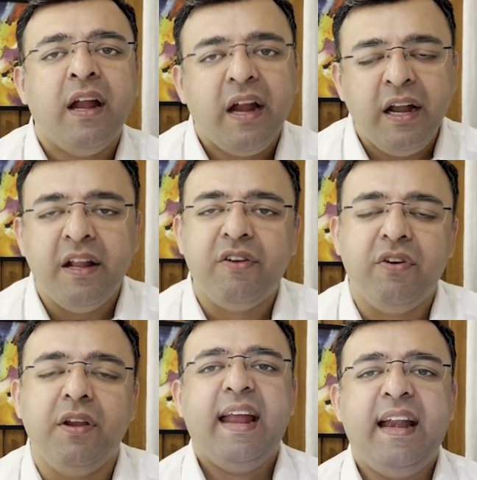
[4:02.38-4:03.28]

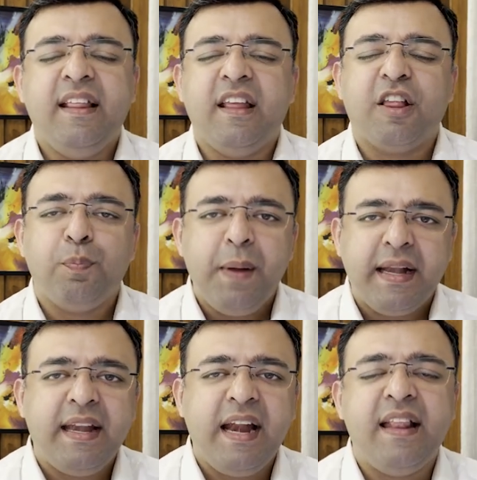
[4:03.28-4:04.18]
industry. It is
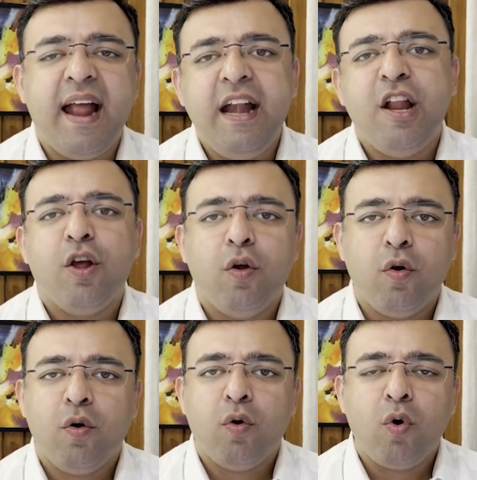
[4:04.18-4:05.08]
expected that
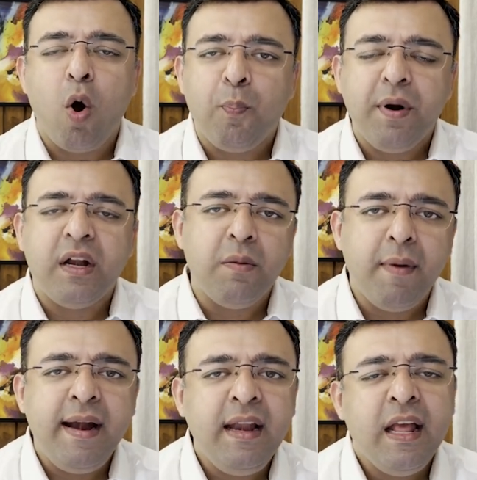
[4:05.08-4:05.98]
copper
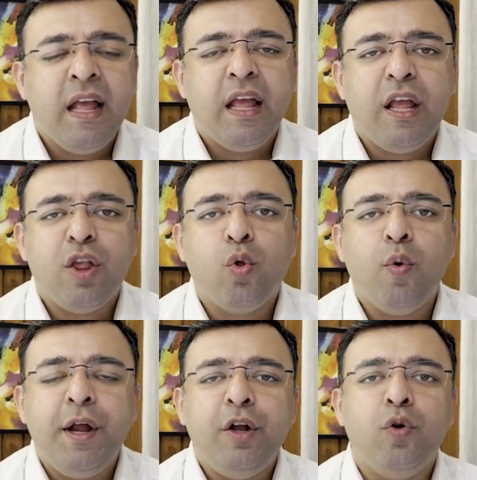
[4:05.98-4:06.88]
demand is
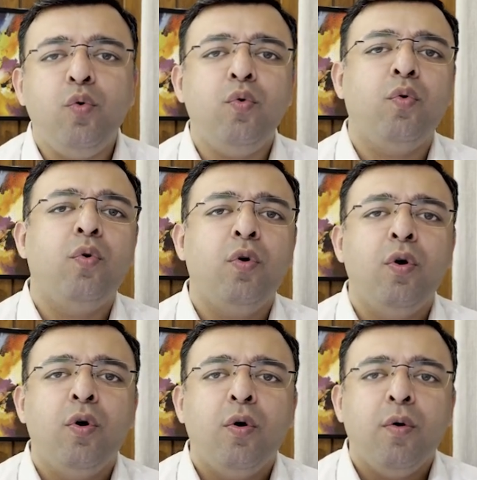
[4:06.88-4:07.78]
going to
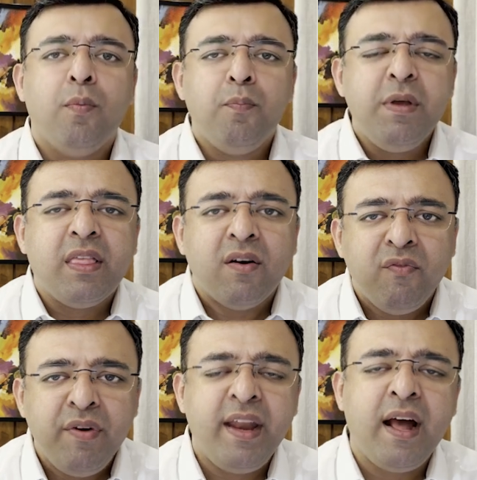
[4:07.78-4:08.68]
be
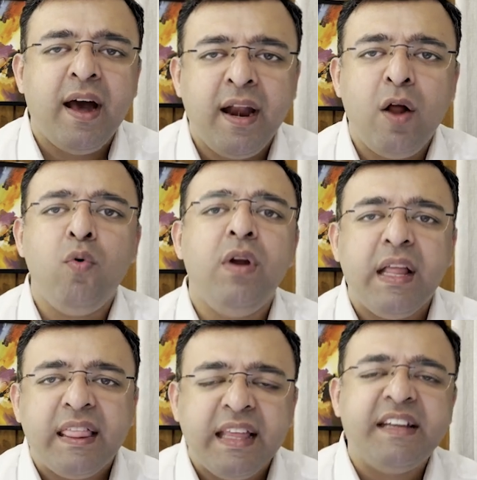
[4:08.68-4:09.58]
somewhere around
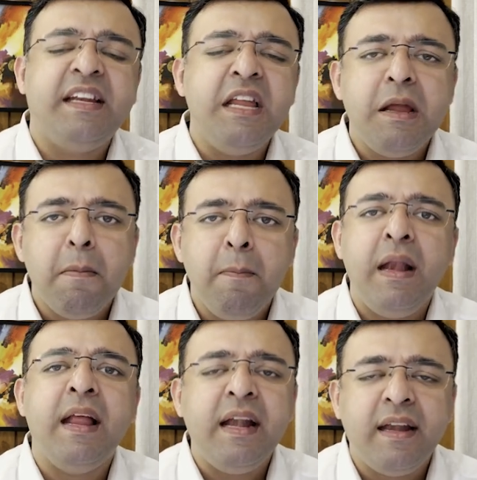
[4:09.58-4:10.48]
60
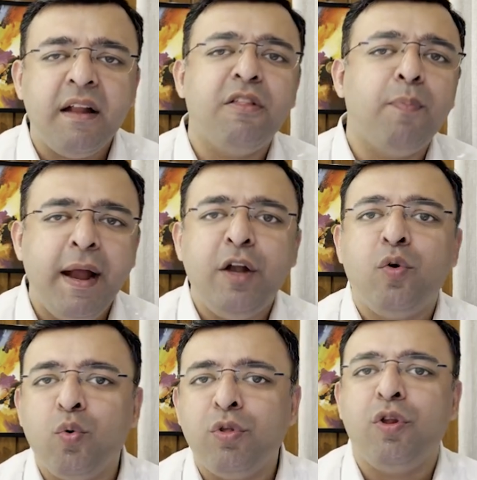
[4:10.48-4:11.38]
million tons by
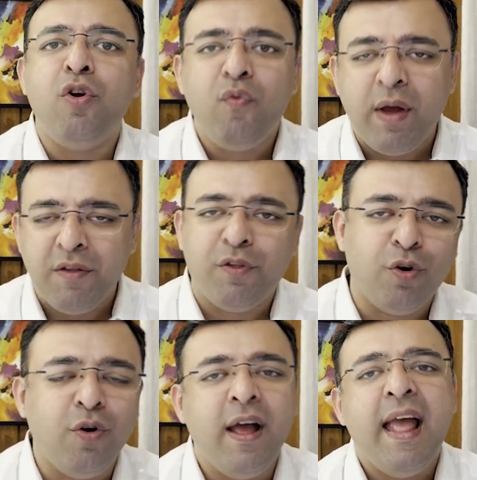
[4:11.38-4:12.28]
2050,